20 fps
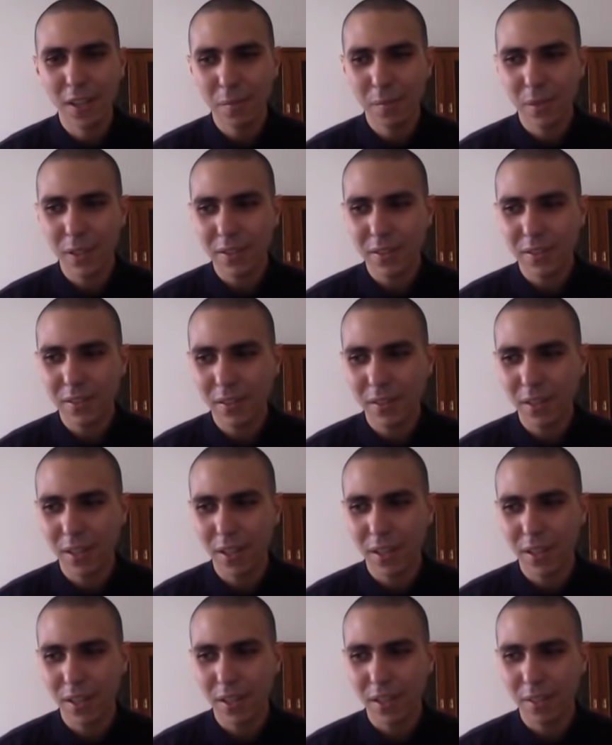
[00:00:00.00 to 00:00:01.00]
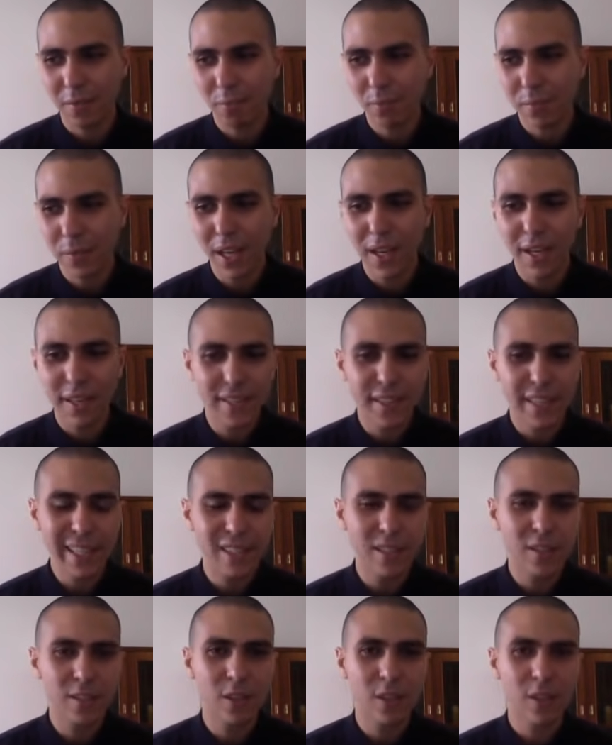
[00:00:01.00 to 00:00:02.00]
But yeah, it
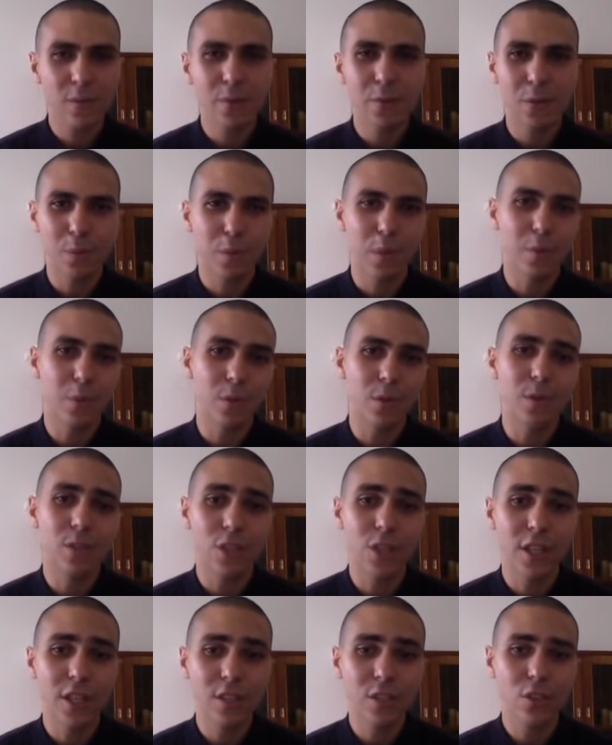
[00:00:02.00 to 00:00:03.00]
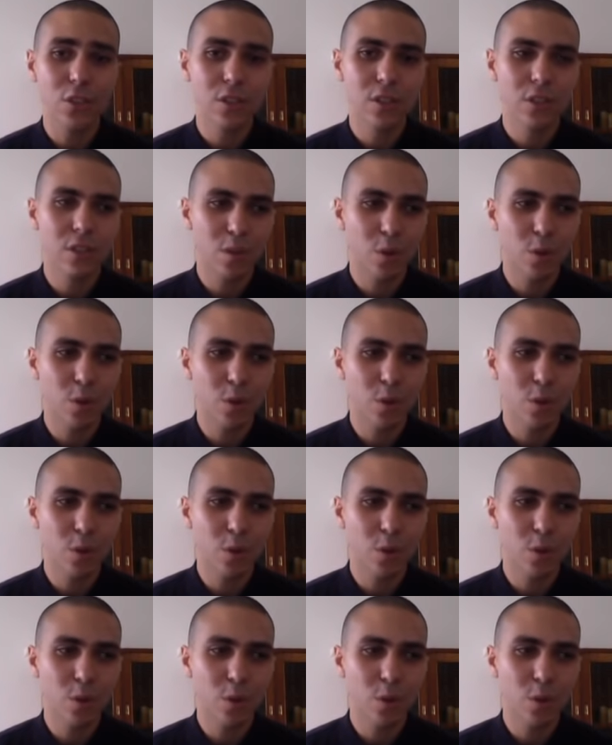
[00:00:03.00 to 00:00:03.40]
takes time for people to change.